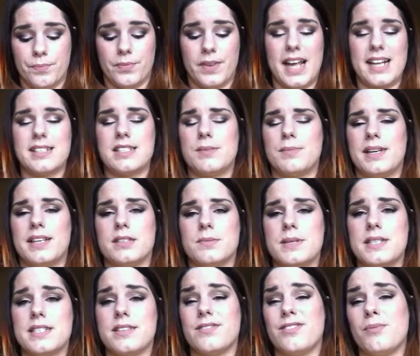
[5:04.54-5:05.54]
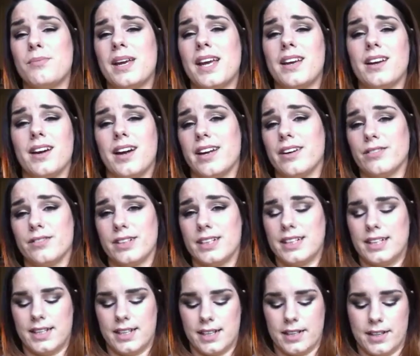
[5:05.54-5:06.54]
that's to be expected for me. I don't
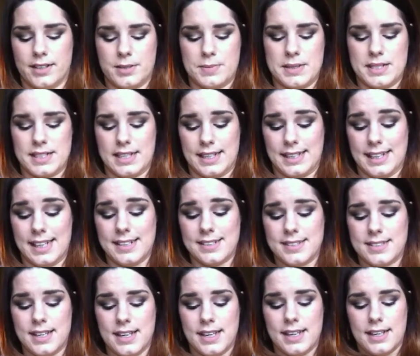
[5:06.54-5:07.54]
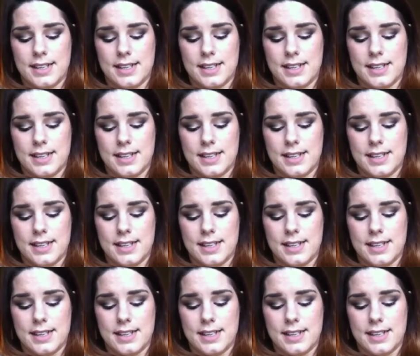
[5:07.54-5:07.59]
really expect any less.